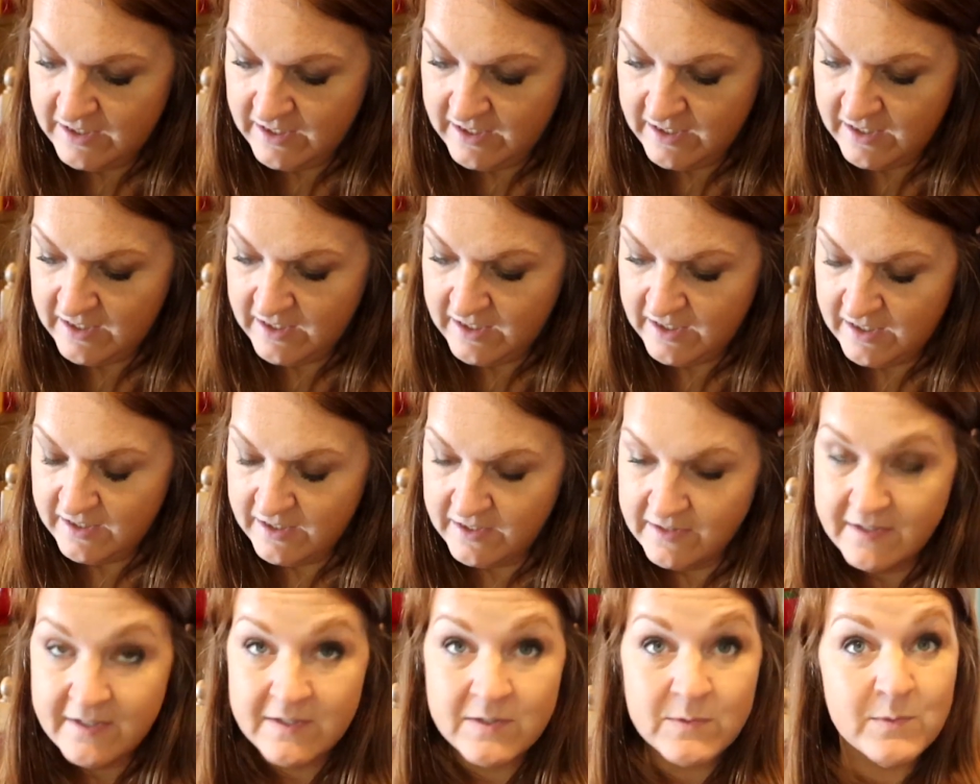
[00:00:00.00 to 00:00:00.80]
Uh,
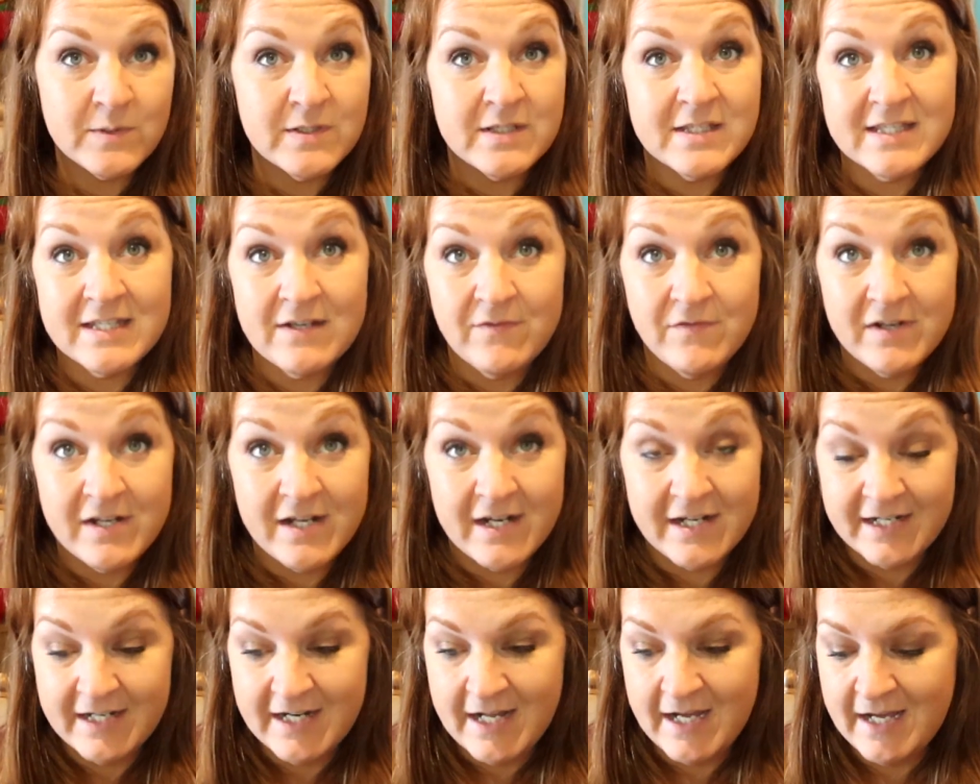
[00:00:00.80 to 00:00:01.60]
this was
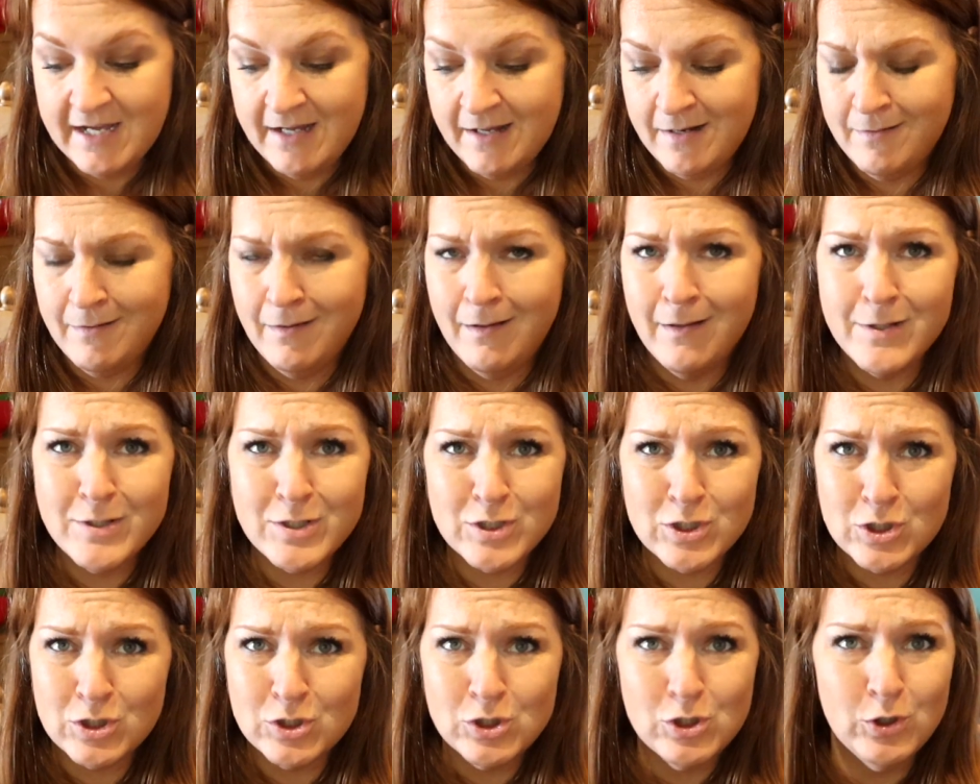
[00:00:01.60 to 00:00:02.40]
$7.99
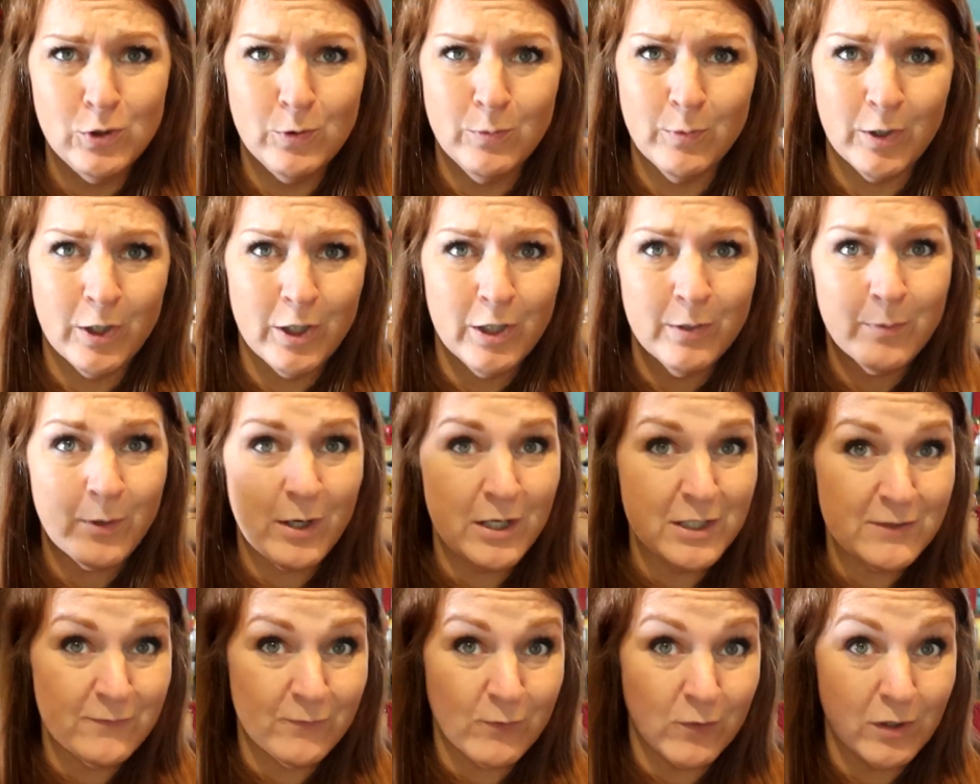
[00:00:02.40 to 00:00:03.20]
super good
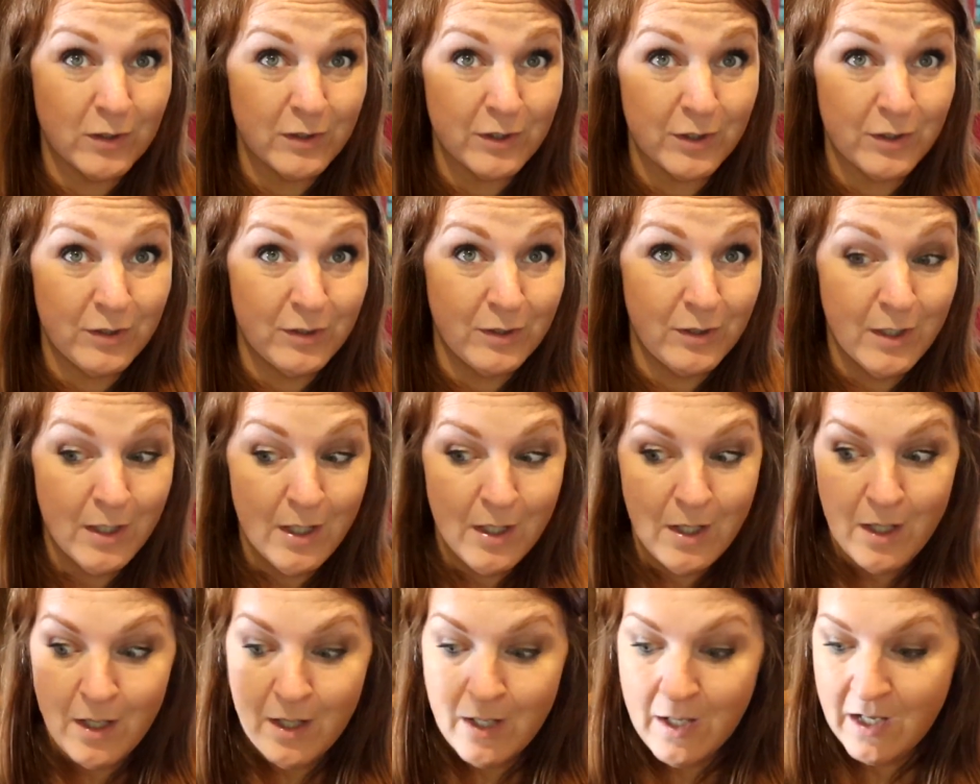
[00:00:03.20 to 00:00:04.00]
price for a little
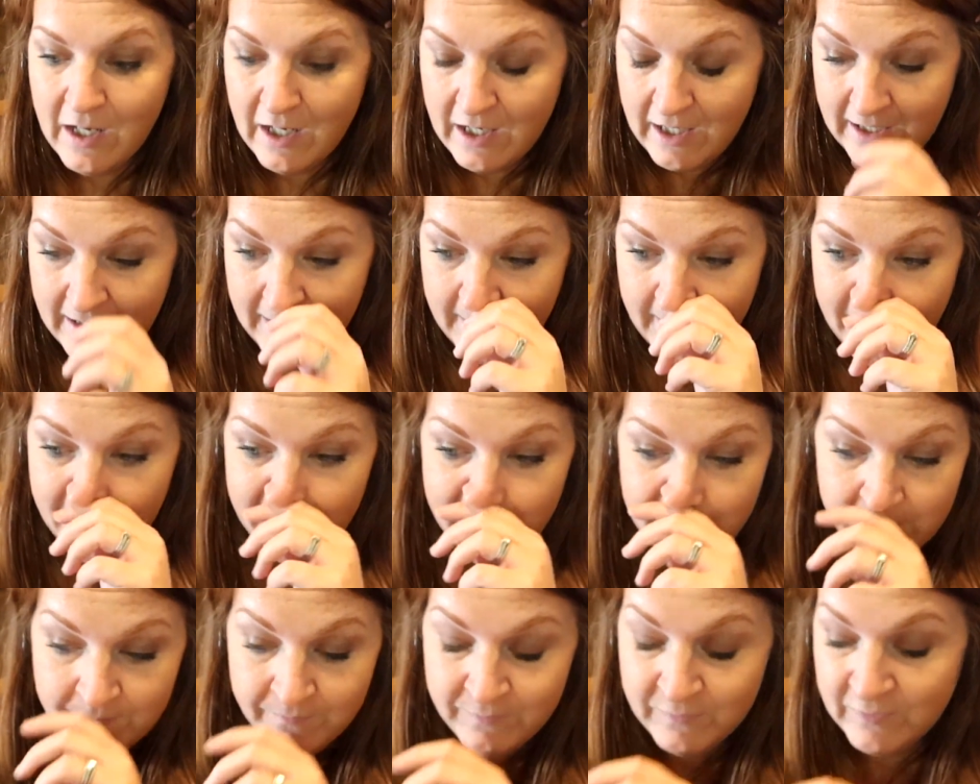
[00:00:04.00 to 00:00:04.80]

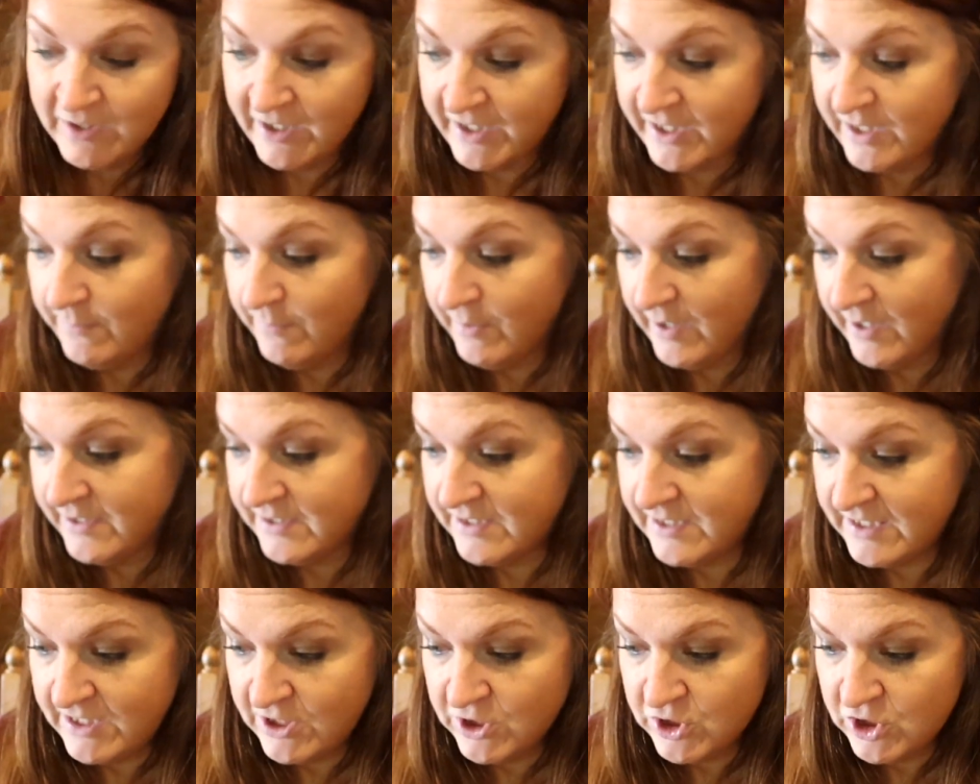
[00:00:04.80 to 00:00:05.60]
um, Lucky Brand
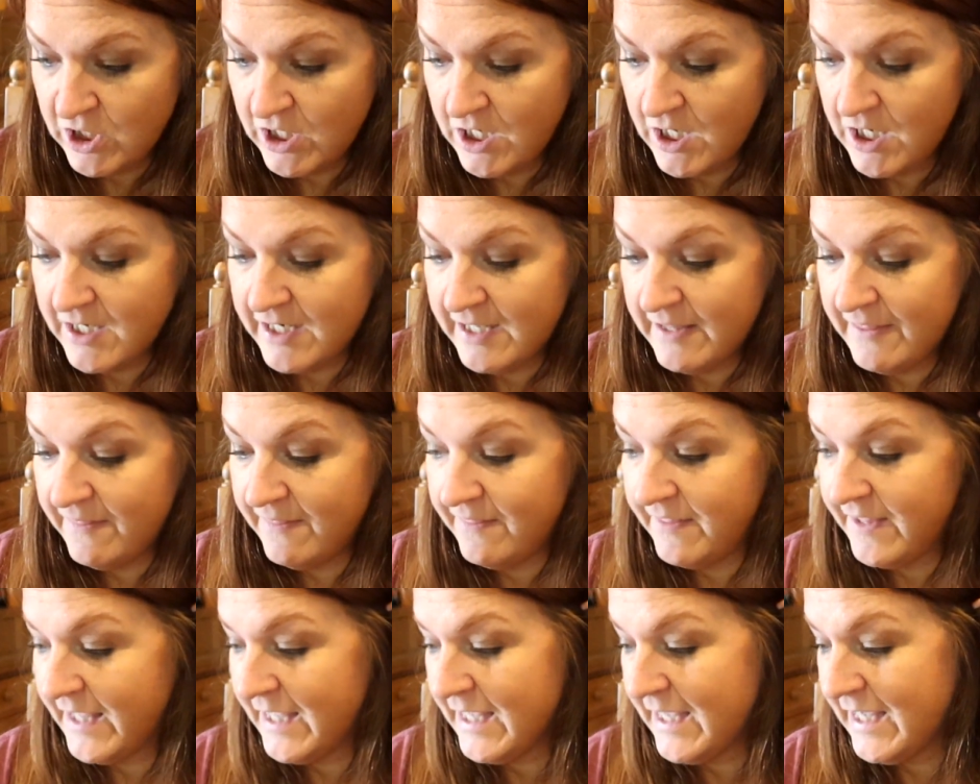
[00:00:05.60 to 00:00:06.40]
t-shirt.
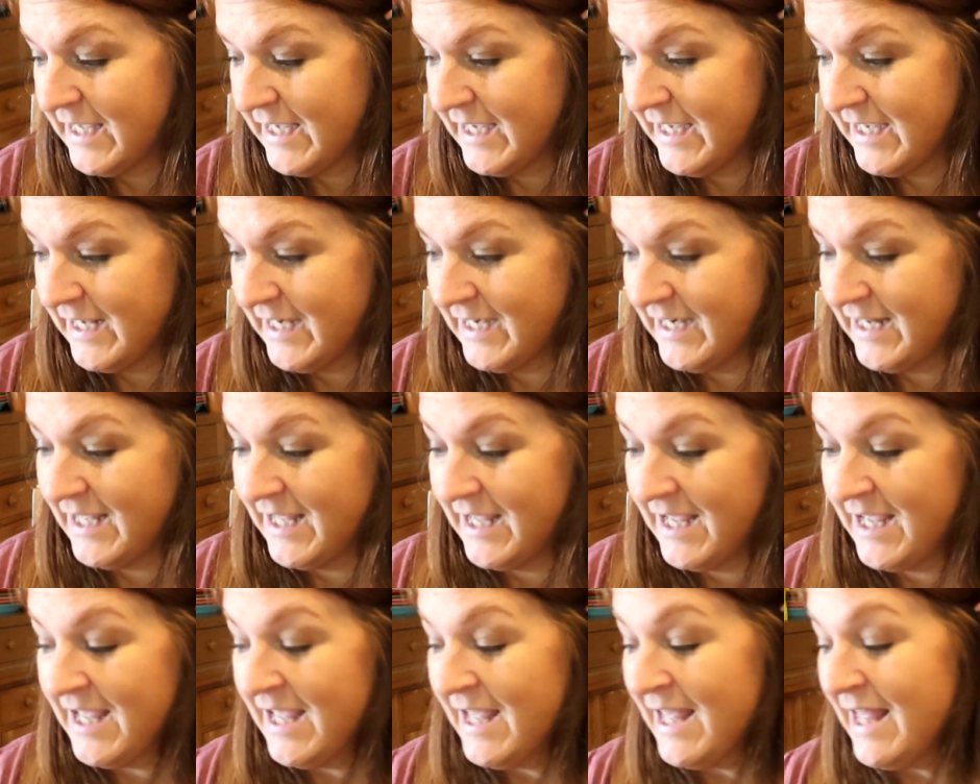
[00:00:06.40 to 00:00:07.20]
And
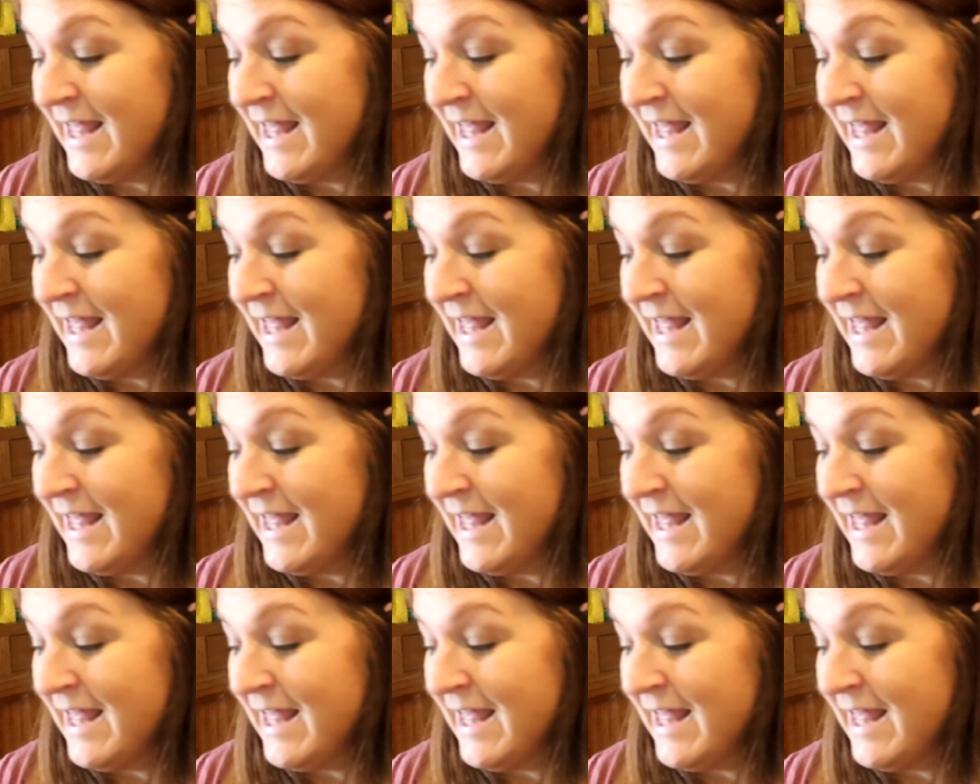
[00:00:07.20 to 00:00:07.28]
then